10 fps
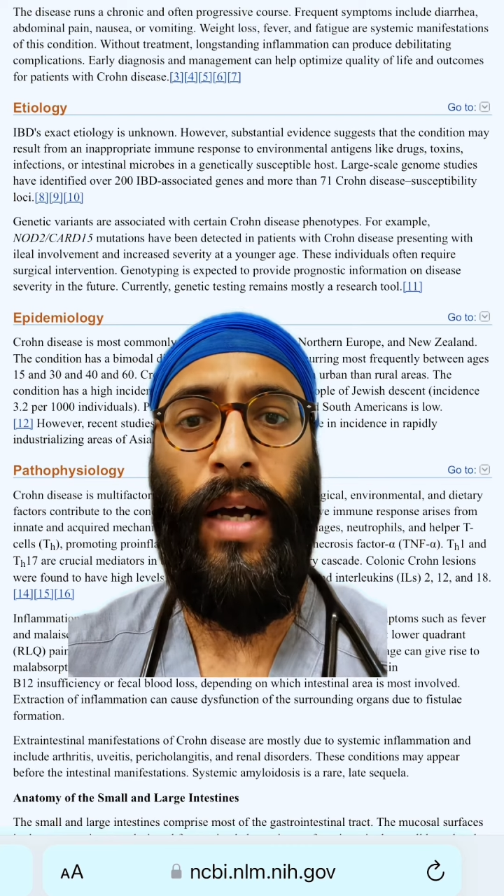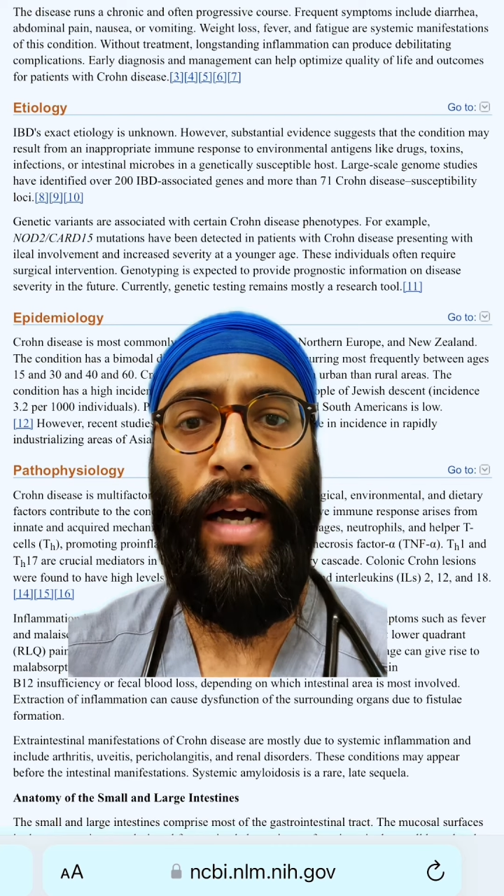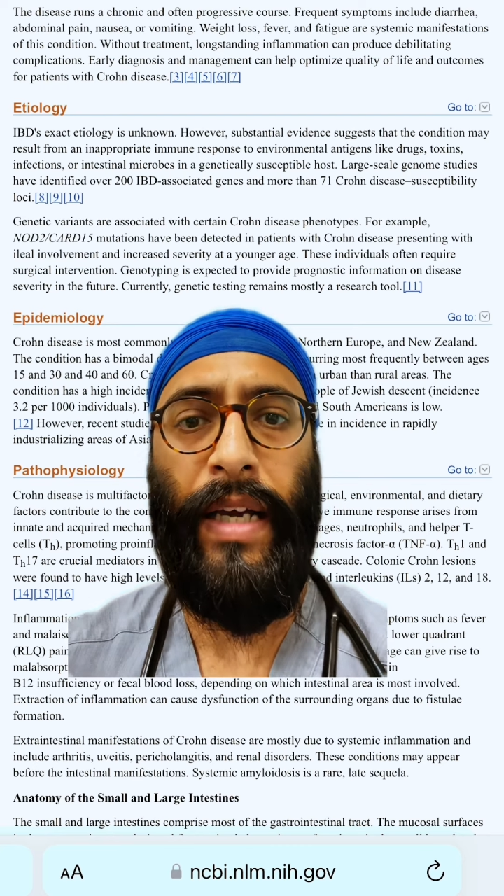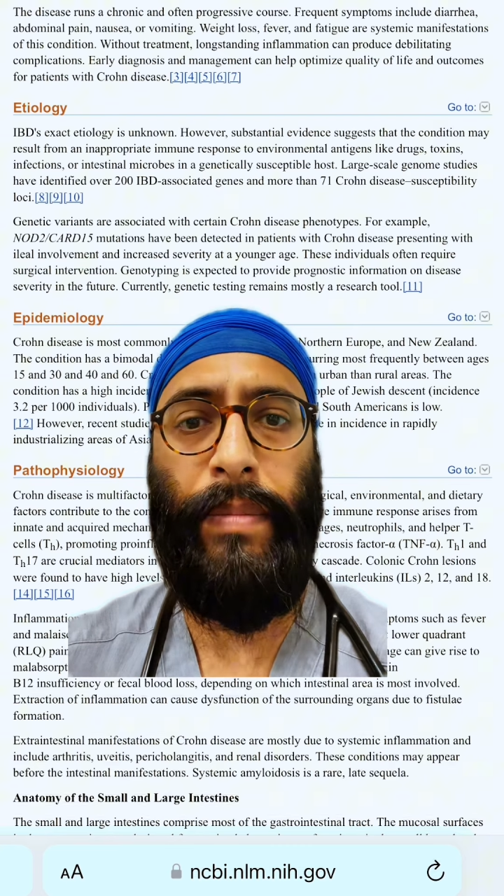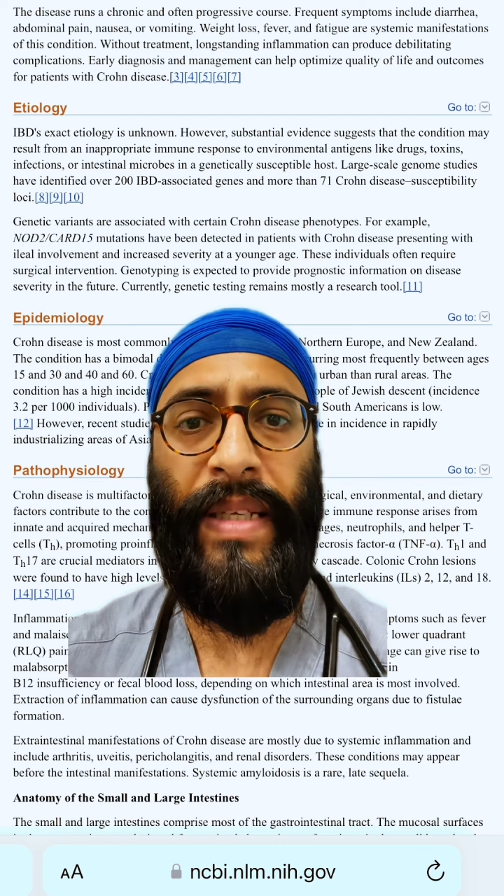
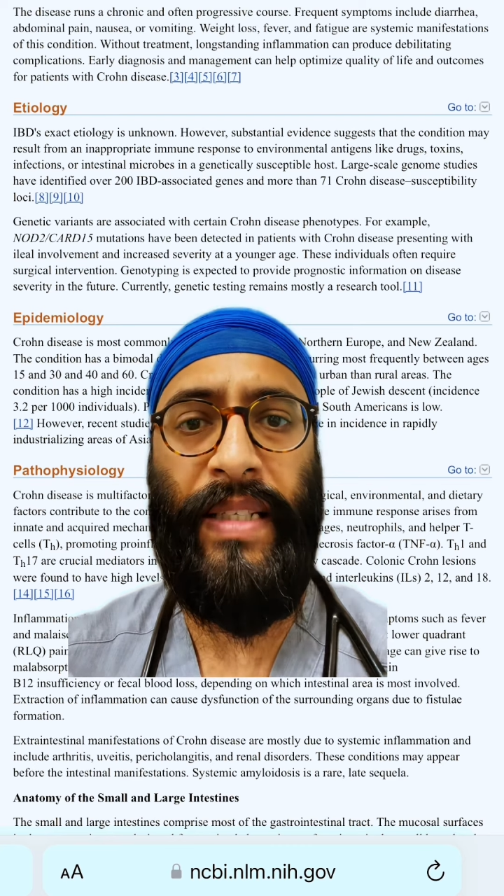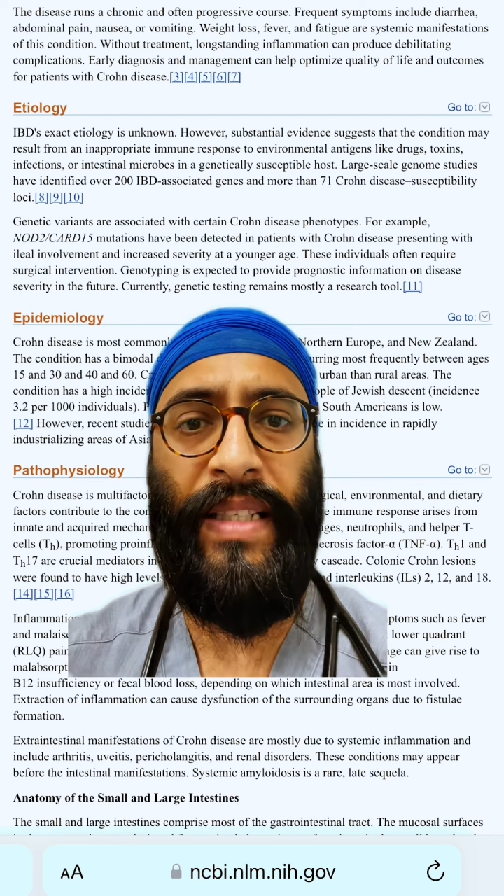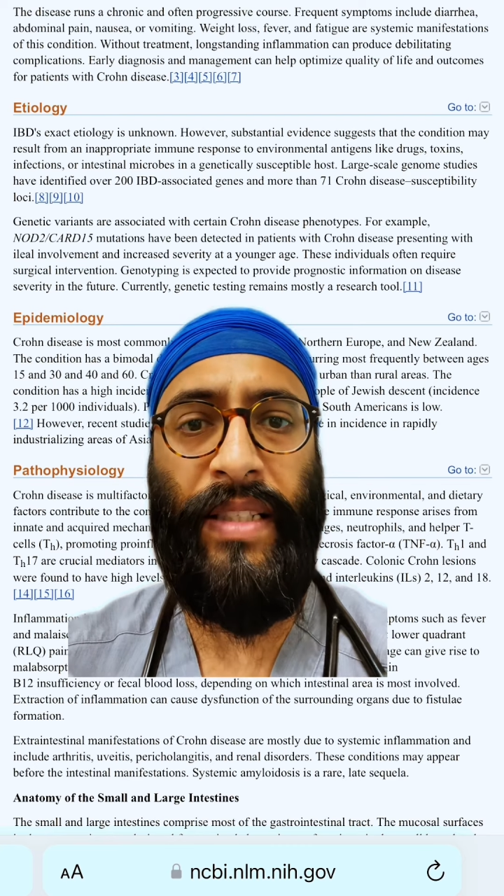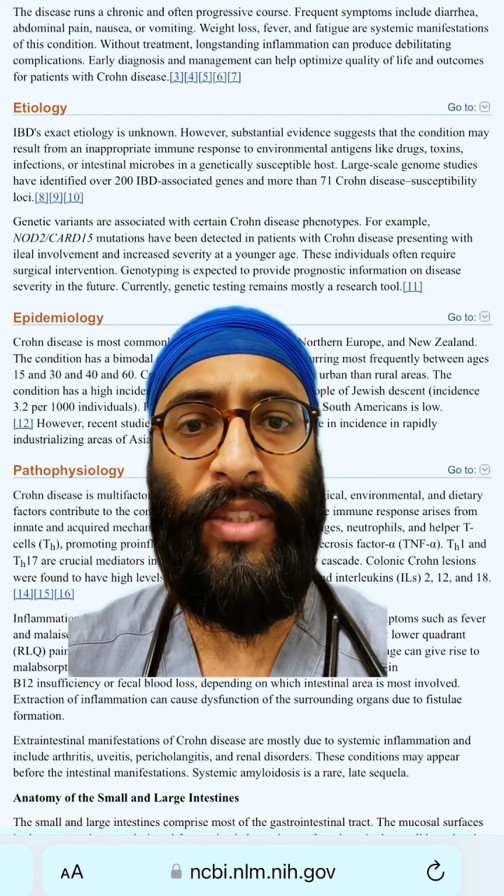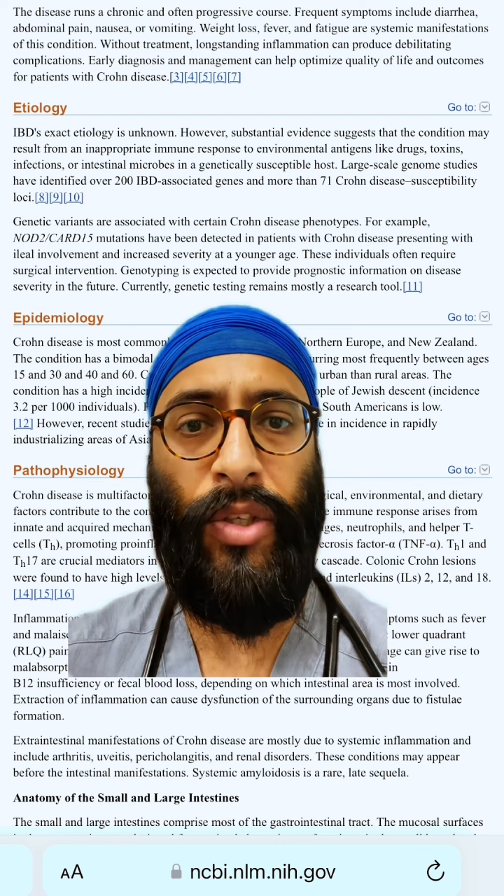I B
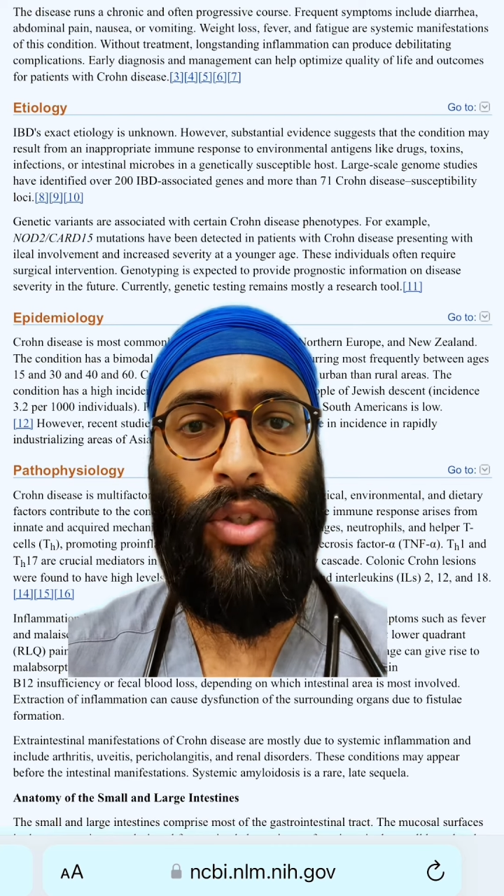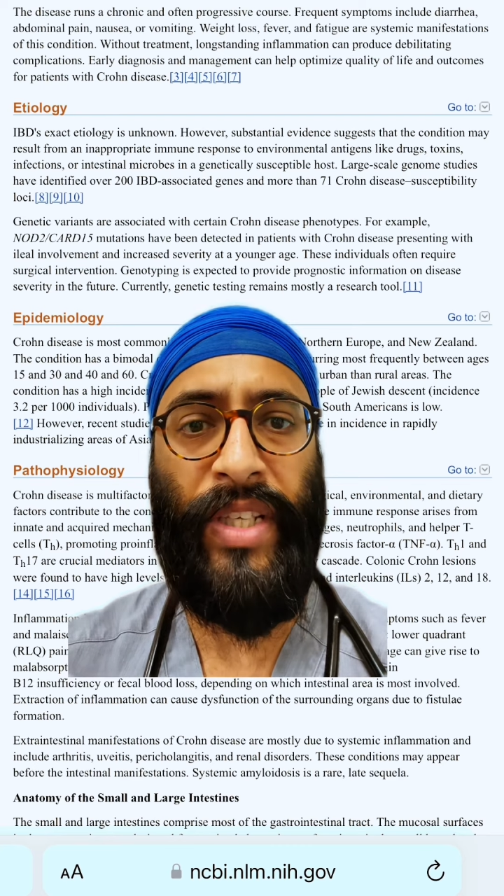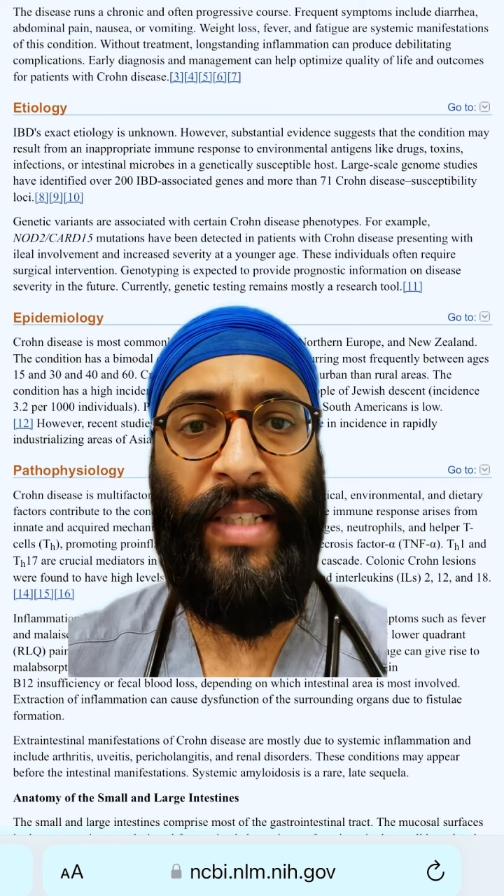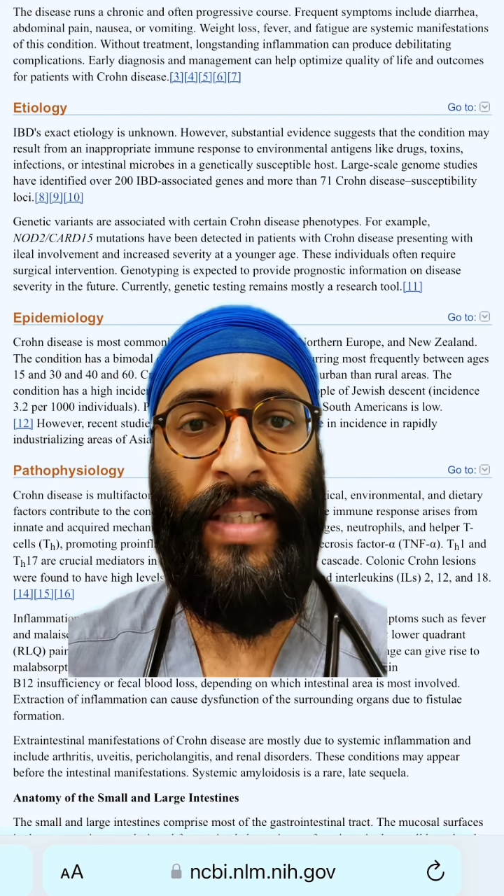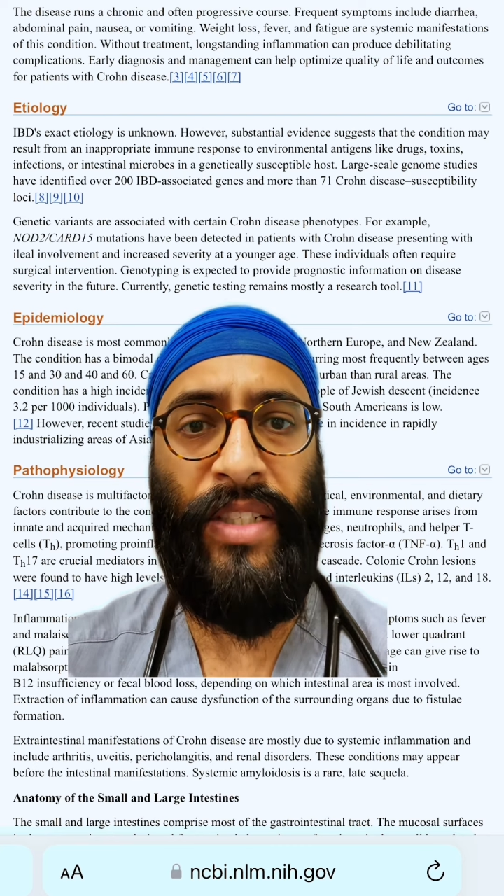D-associated